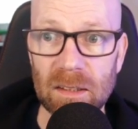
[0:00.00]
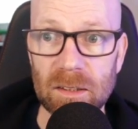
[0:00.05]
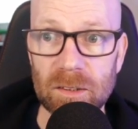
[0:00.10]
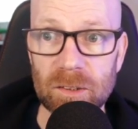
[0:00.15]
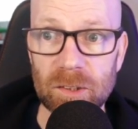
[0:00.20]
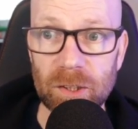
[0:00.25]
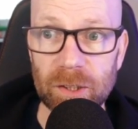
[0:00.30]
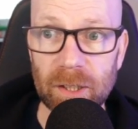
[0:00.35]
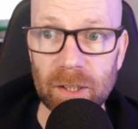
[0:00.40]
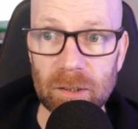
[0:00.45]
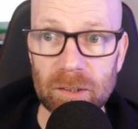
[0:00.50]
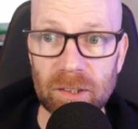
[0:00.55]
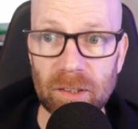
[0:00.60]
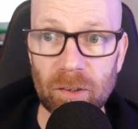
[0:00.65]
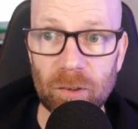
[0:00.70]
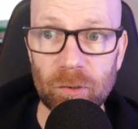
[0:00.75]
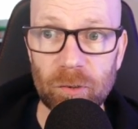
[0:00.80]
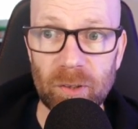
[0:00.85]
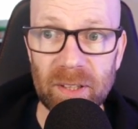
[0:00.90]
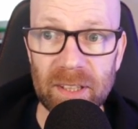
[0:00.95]
So you go to
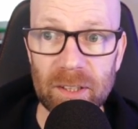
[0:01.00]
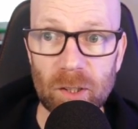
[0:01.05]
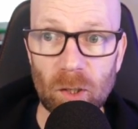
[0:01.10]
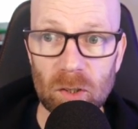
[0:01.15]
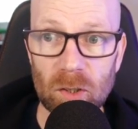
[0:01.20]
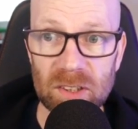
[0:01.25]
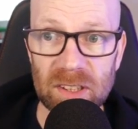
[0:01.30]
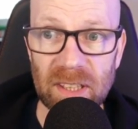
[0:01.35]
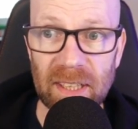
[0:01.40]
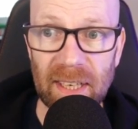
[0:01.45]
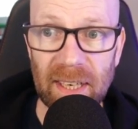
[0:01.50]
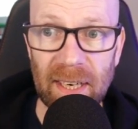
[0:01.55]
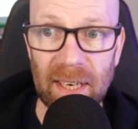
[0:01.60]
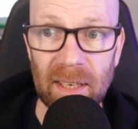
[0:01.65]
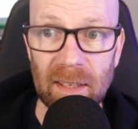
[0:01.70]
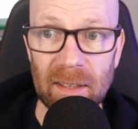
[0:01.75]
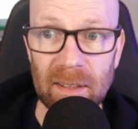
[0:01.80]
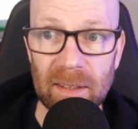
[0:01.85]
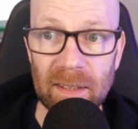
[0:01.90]
the three dots here